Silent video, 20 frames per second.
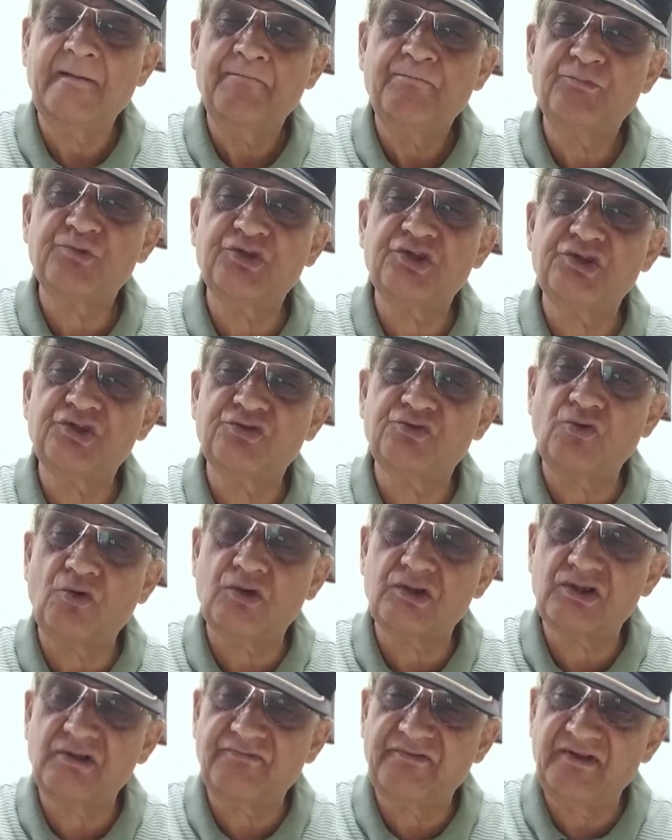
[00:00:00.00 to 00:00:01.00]
which is
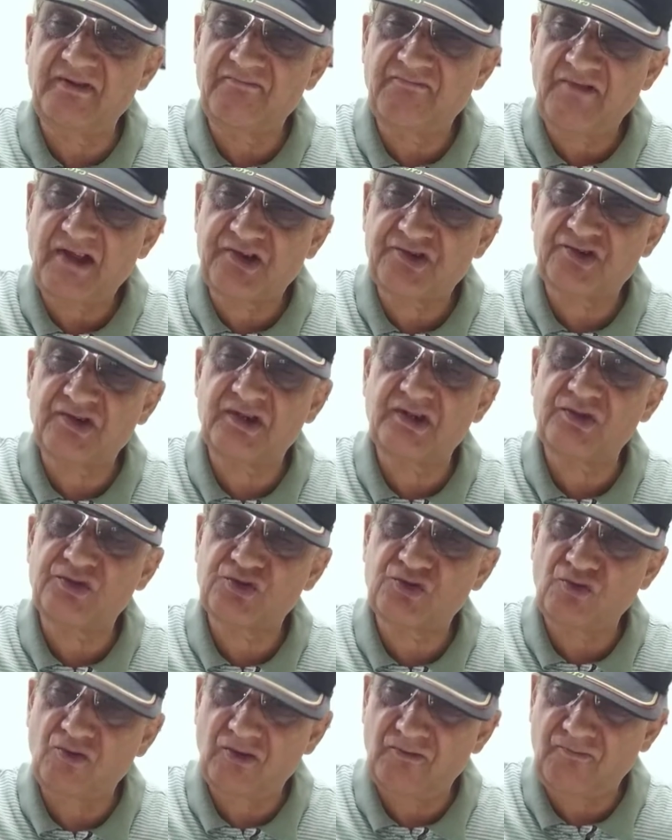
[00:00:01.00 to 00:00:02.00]
source of infection and
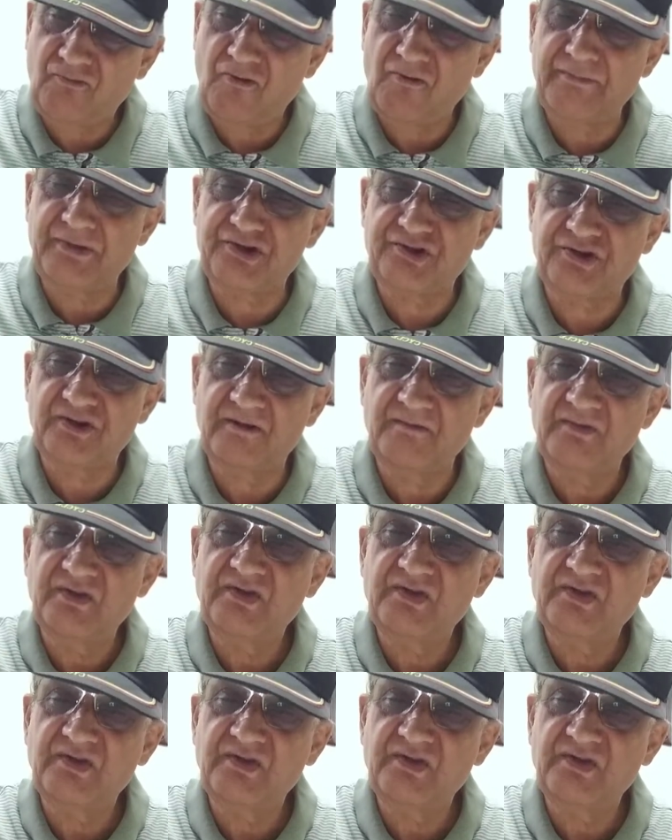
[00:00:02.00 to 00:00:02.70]
stone formation,